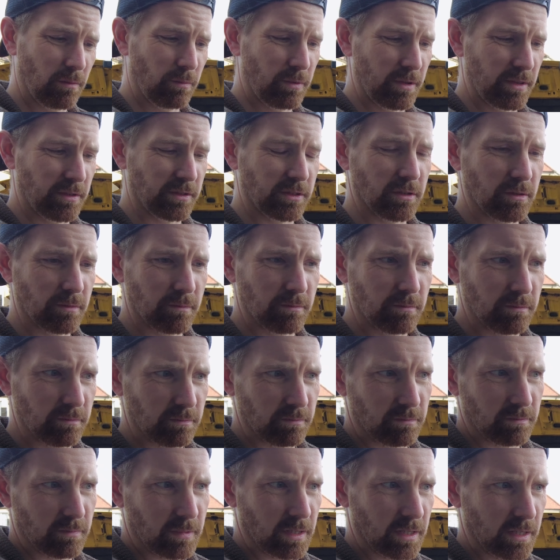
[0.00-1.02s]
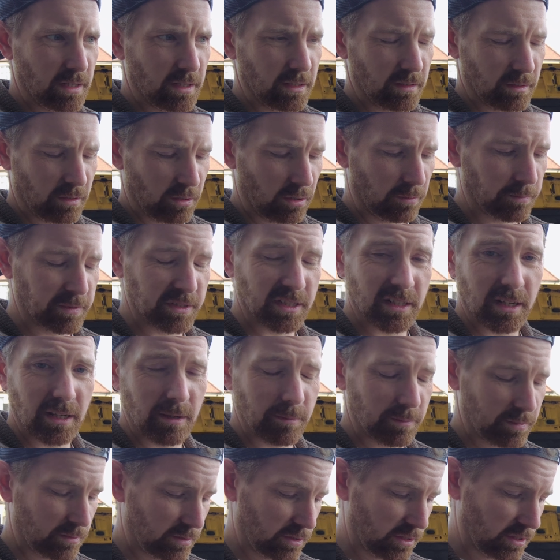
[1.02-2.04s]
with some copper
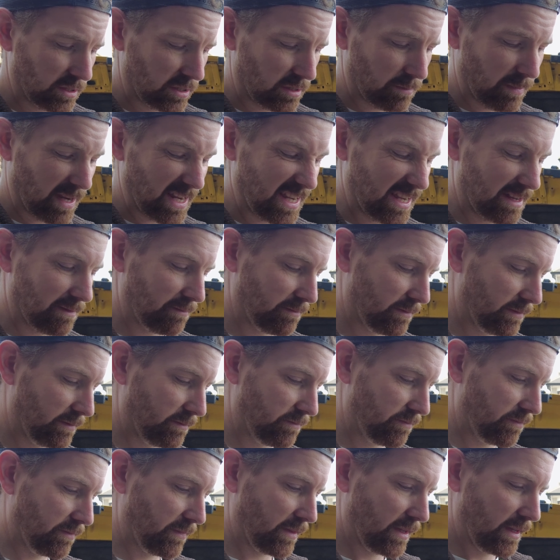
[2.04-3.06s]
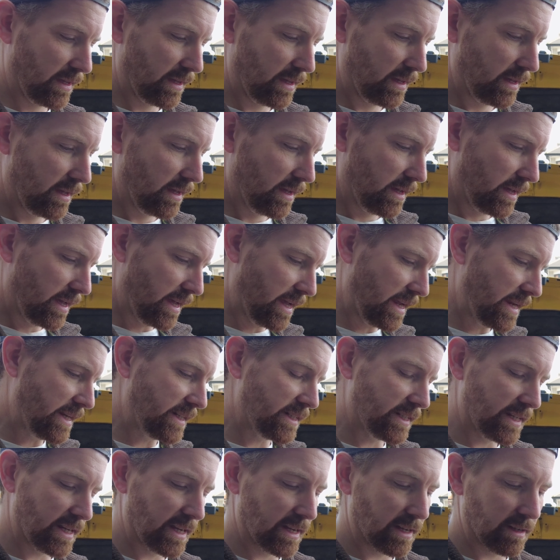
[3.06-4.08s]
slip just to make it
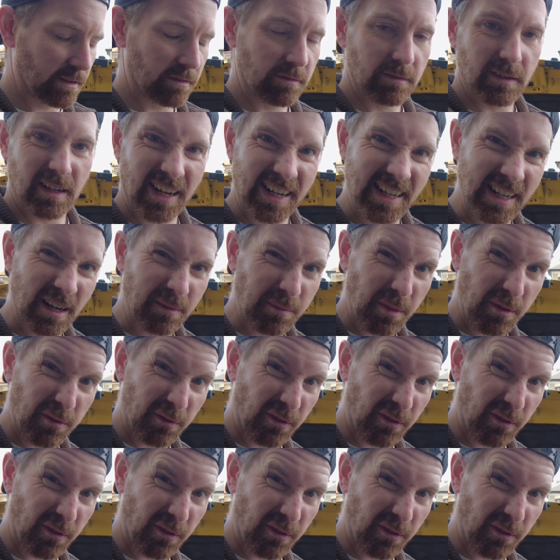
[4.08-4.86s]
easier, clean up the